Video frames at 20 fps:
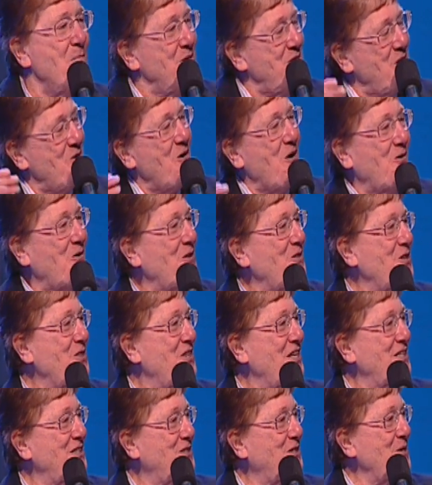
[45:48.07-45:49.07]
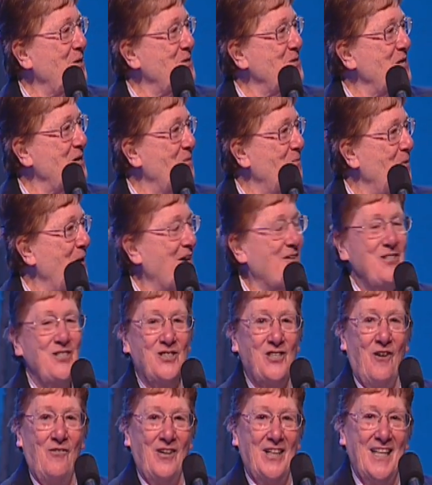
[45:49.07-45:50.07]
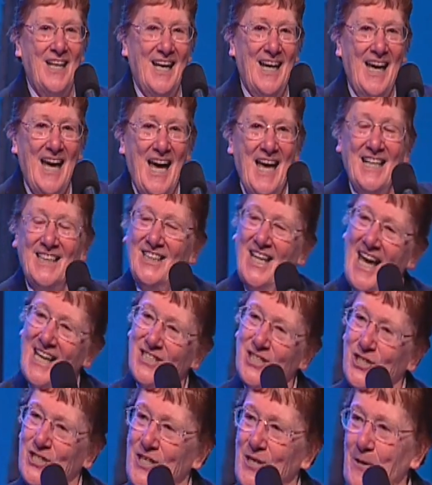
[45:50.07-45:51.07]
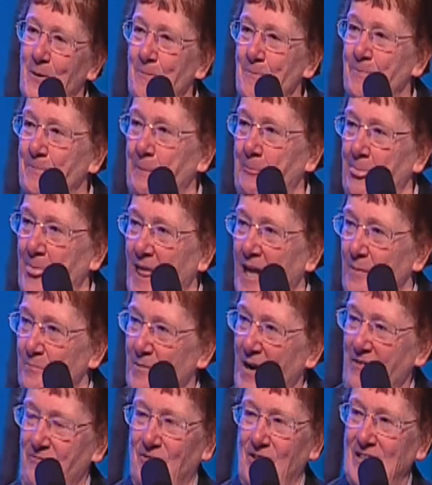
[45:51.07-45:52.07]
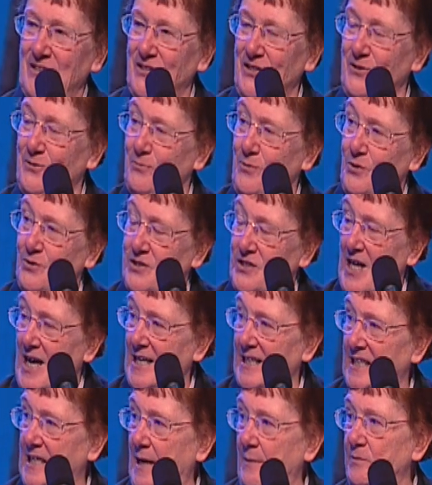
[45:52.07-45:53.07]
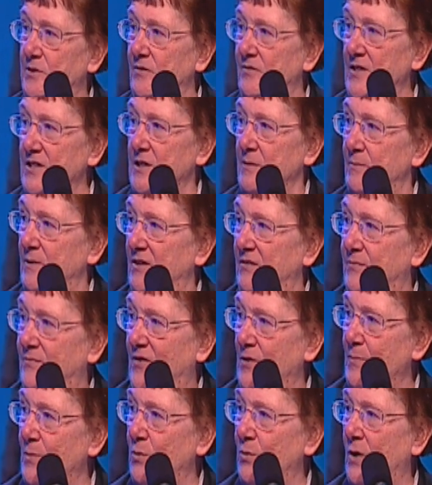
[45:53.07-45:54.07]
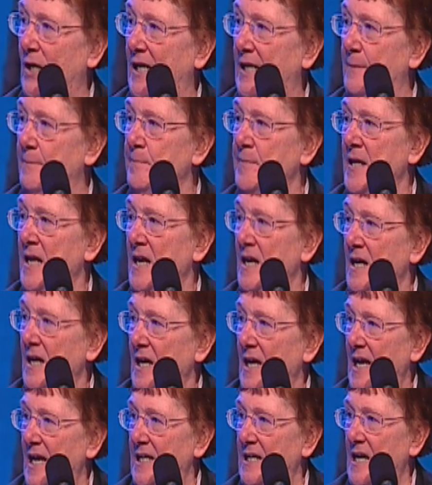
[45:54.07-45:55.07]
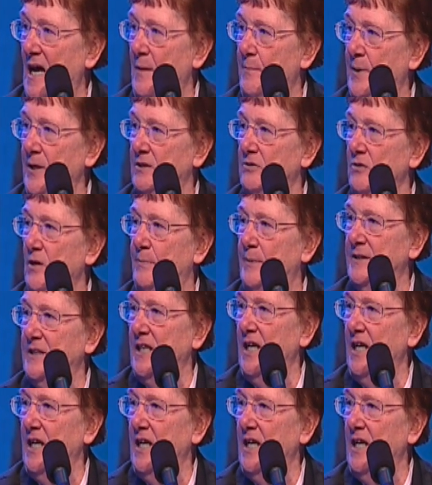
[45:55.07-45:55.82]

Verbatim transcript: But there are other things too, the awareness of it. Last year, my friend Sister Rosalani came to visit me from Hawaii and I picked her up